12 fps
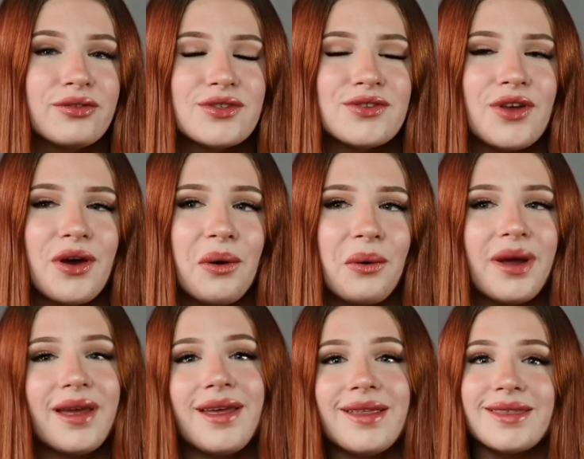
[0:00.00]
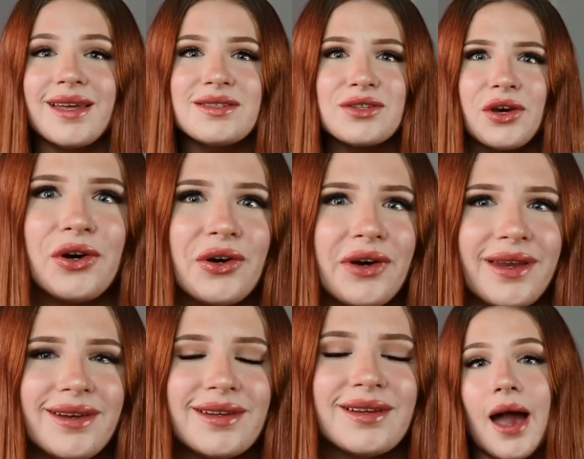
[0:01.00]
So that's
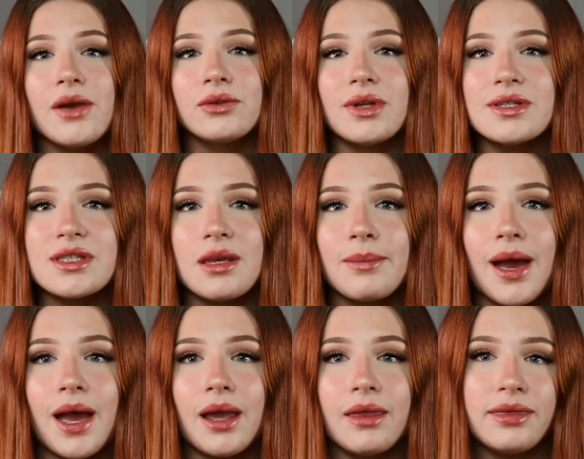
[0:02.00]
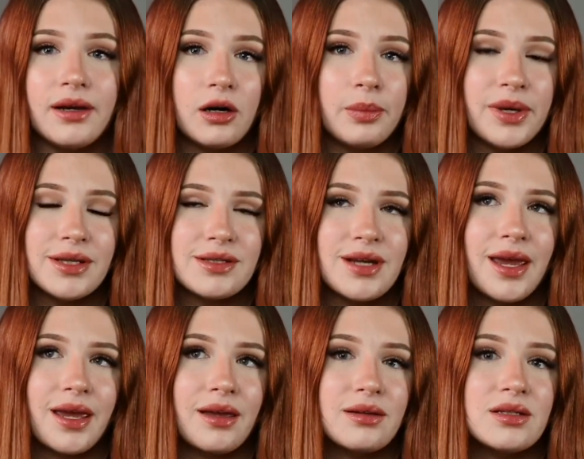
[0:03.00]
good. I only see my therapist
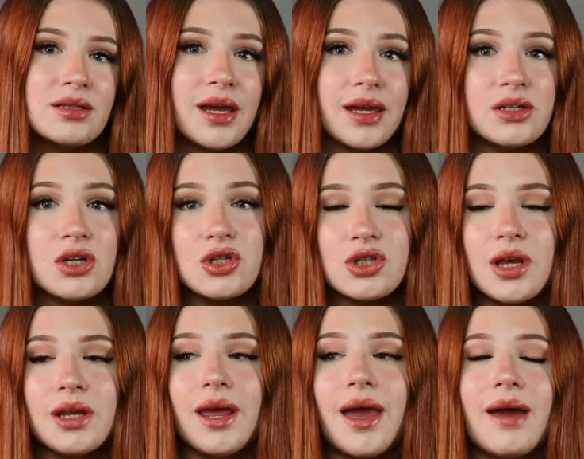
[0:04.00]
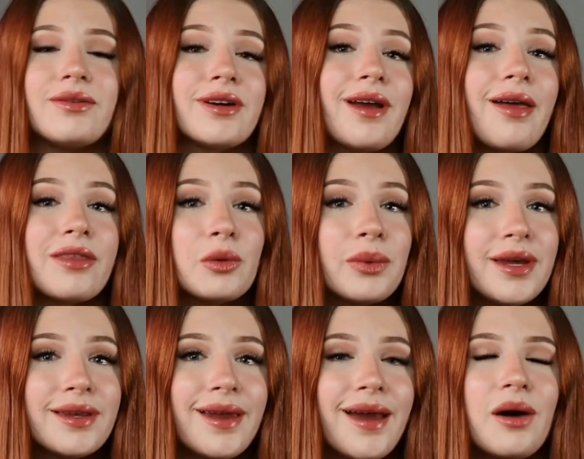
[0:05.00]
and dietitian every other
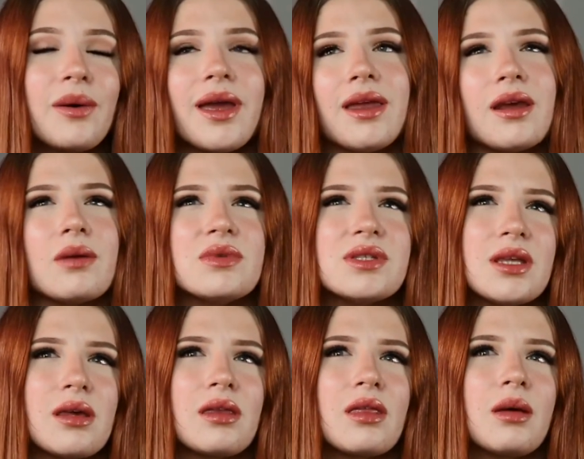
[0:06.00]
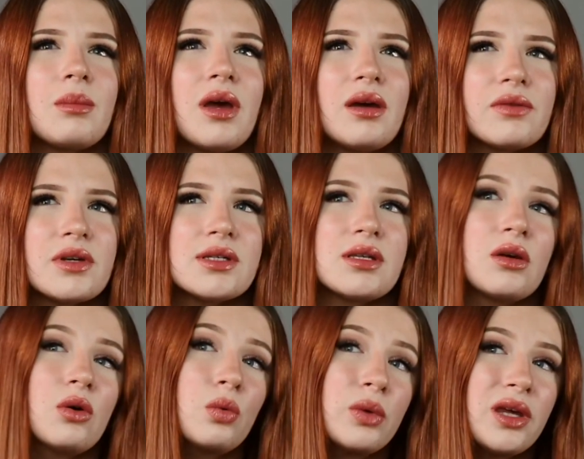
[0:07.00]
week now, and I was seeing them every
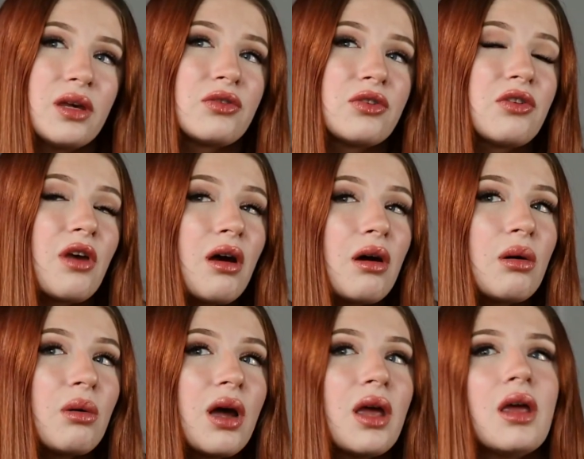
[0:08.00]
single week. So